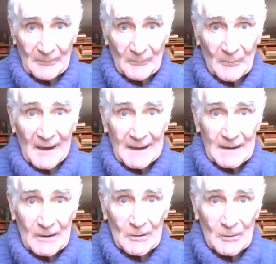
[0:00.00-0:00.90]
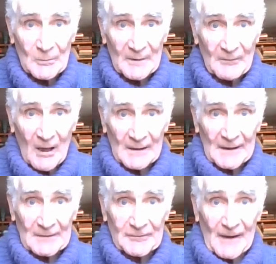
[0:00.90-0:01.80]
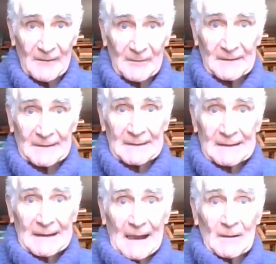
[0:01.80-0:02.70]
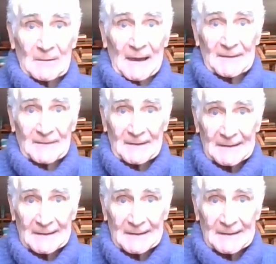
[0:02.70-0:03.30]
We've all got our favorite outlets.